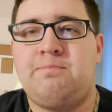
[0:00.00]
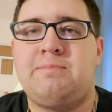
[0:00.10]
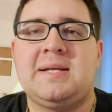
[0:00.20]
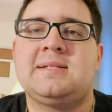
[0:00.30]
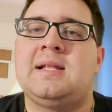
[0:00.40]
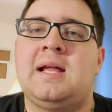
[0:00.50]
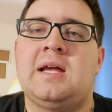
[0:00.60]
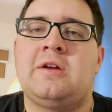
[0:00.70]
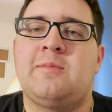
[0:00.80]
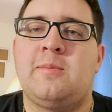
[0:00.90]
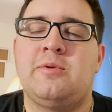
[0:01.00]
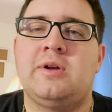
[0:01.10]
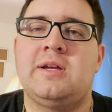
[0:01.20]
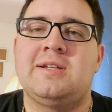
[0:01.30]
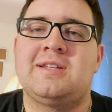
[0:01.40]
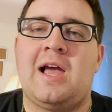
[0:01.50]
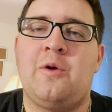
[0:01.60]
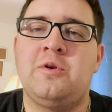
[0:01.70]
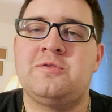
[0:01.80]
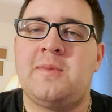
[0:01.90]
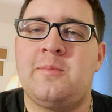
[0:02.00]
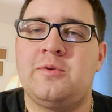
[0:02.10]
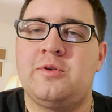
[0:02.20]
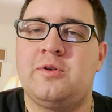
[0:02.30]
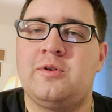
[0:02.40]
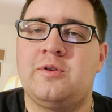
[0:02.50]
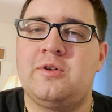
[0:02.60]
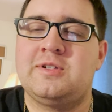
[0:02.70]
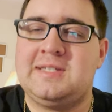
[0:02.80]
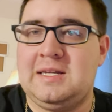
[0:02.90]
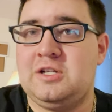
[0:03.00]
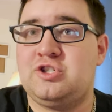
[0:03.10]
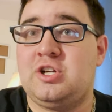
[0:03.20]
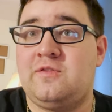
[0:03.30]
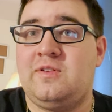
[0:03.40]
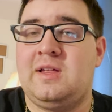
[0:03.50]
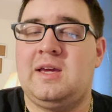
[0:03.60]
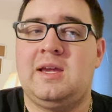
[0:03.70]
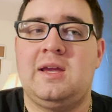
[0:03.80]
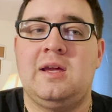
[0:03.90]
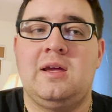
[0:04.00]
best thing I can remember is I always remember seeing a Chick-fil-A